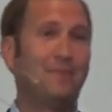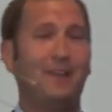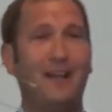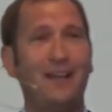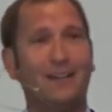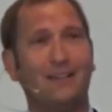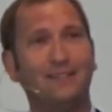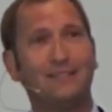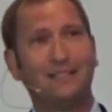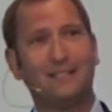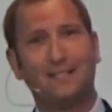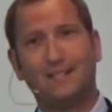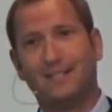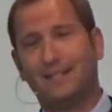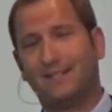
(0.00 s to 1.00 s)
later,
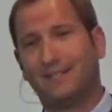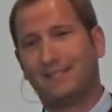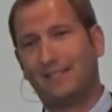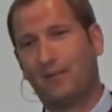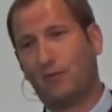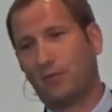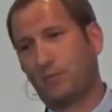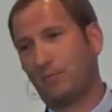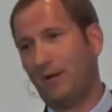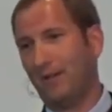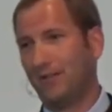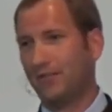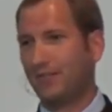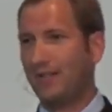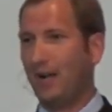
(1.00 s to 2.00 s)
several of us
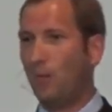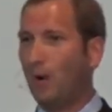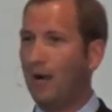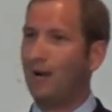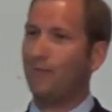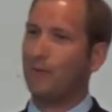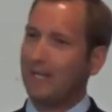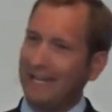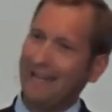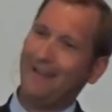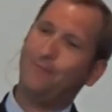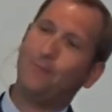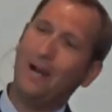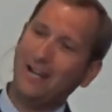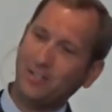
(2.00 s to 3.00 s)
brothers thought, well, if we
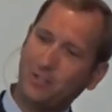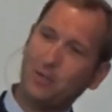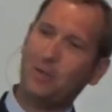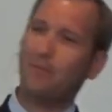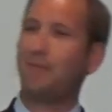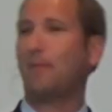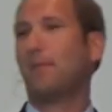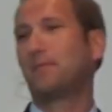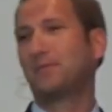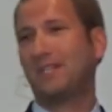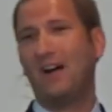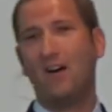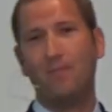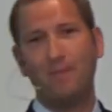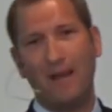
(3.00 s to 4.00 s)
can't rescue him from
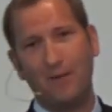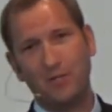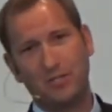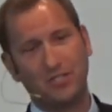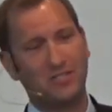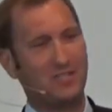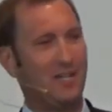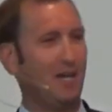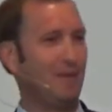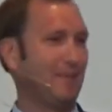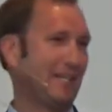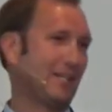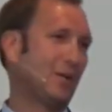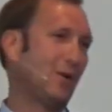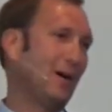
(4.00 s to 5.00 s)
himself, maybe we just tell him
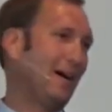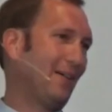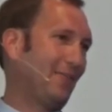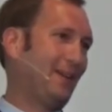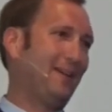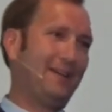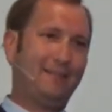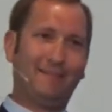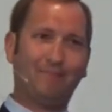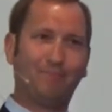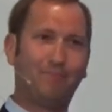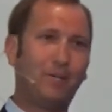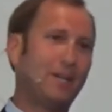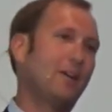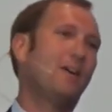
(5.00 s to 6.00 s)
to go out there
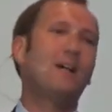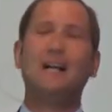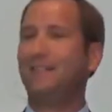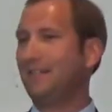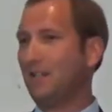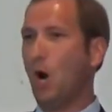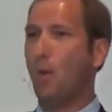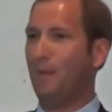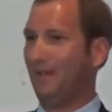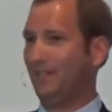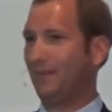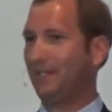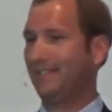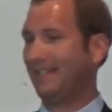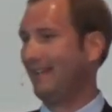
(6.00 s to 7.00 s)
and put it all out in the open.
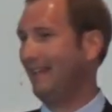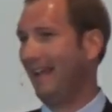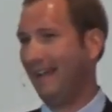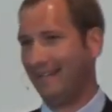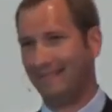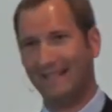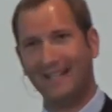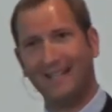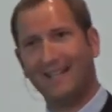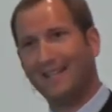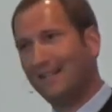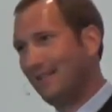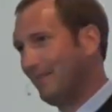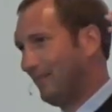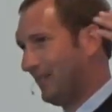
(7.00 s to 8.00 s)
So we said, hey,
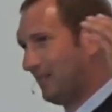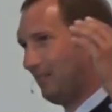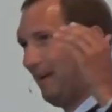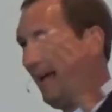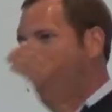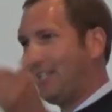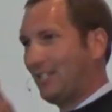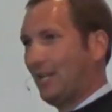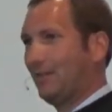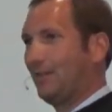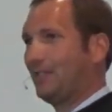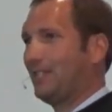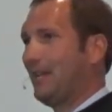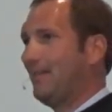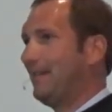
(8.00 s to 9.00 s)
this Passover
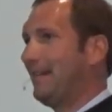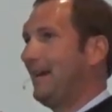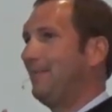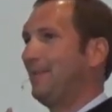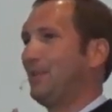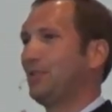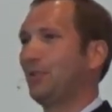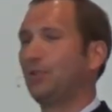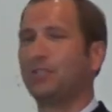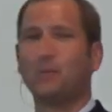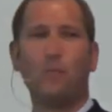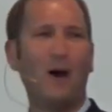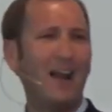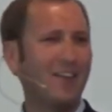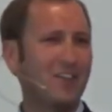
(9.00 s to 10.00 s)
is coming up in Jerusalem.
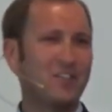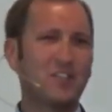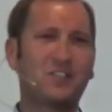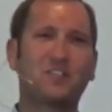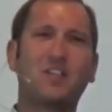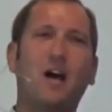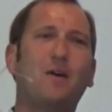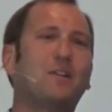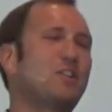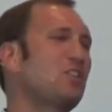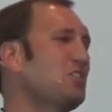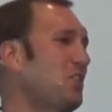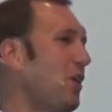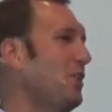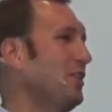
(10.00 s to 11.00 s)
Why don't you just go and
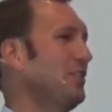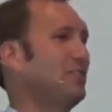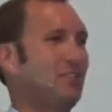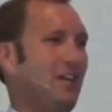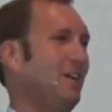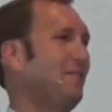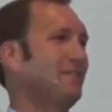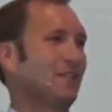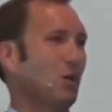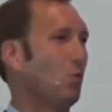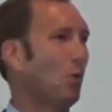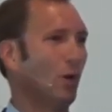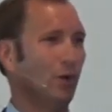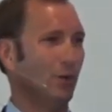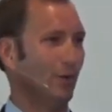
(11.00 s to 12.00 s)
show yourself to the
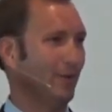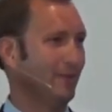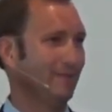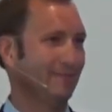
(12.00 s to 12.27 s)
world?